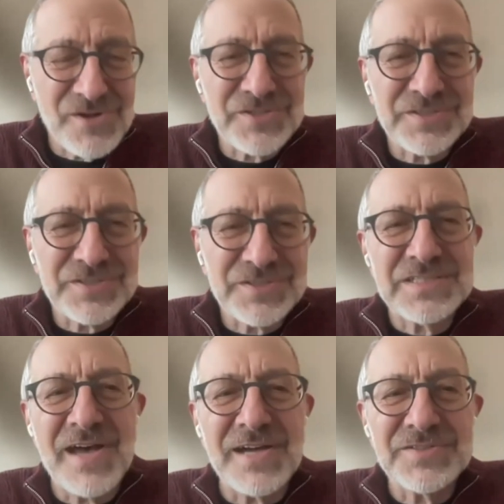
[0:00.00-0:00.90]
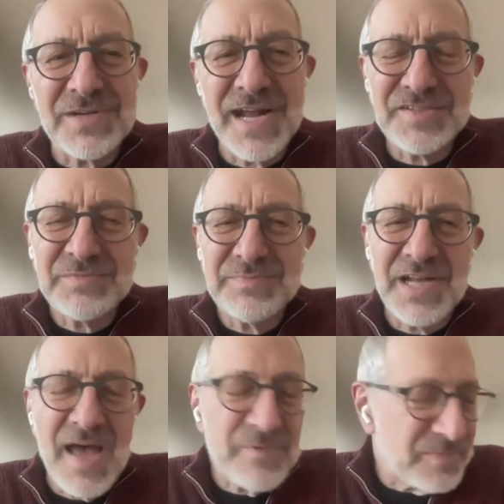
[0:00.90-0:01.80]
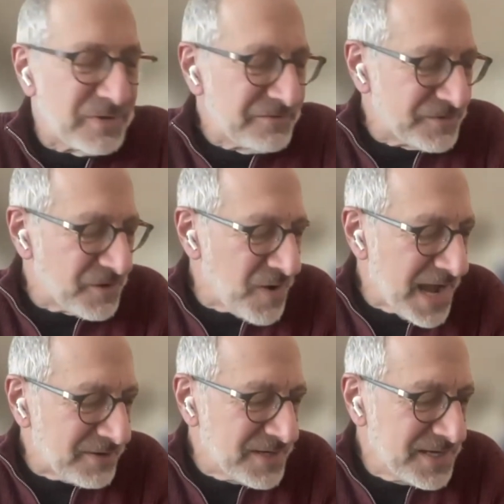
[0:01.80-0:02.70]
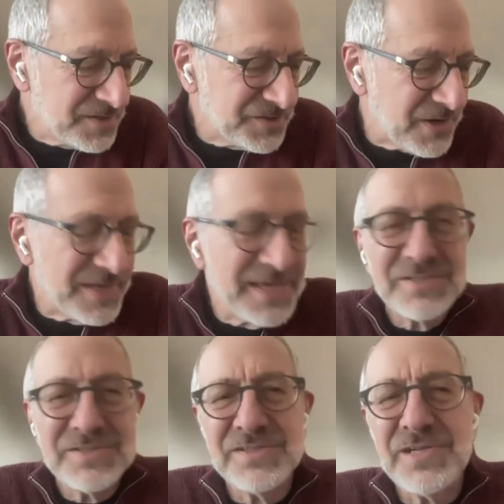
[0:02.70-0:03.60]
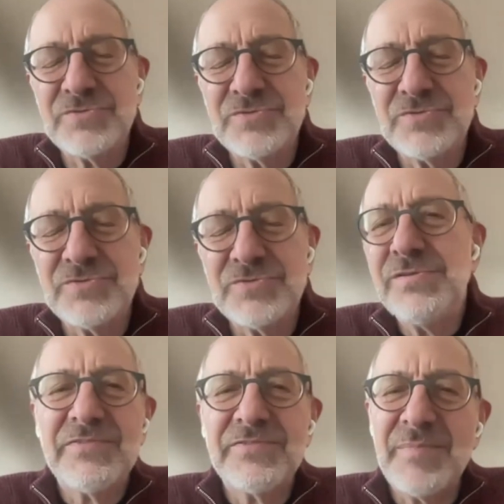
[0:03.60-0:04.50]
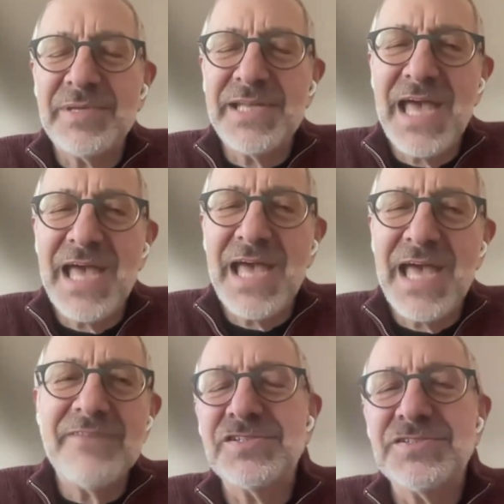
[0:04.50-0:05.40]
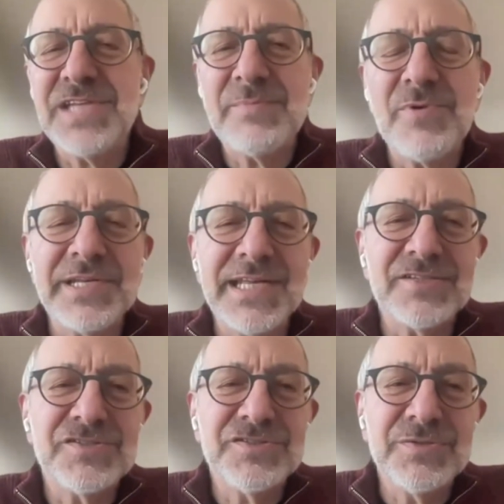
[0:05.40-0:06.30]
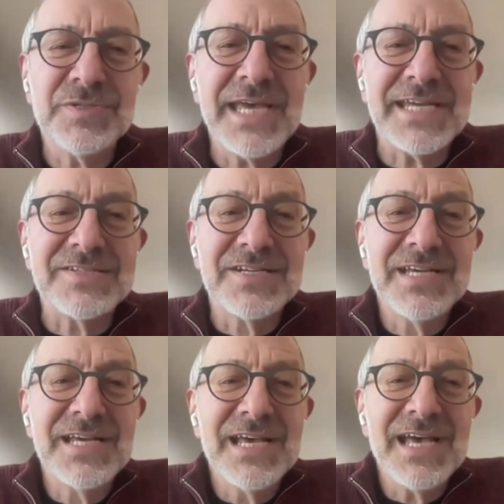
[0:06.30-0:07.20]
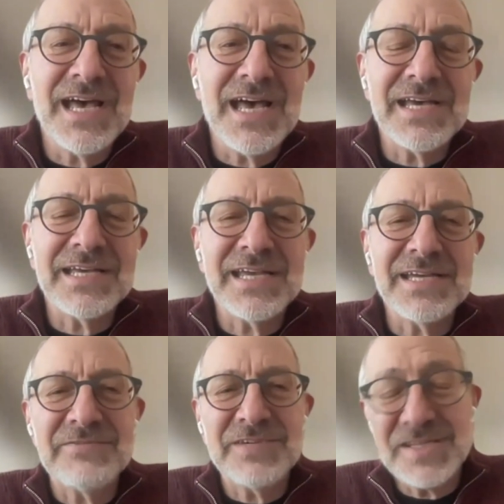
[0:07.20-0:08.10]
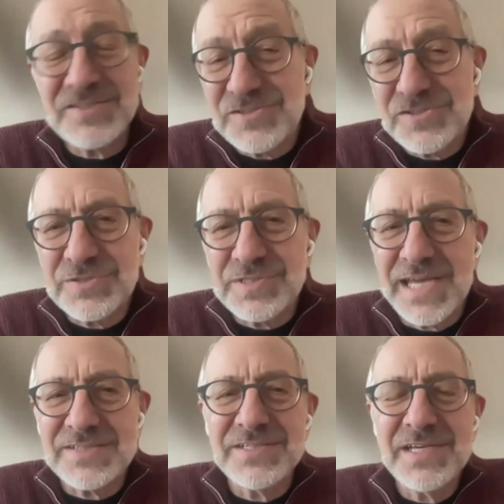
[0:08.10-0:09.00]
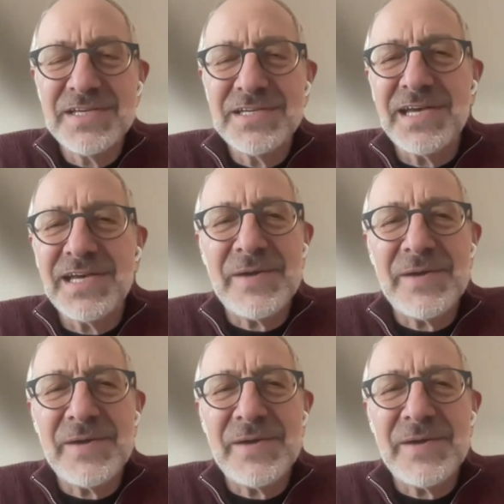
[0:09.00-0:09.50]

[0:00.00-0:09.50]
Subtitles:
largely defunct or hasn't been operable for a while. So, do you think from an advocacy standpoint, it's too late? And if it isn't too late,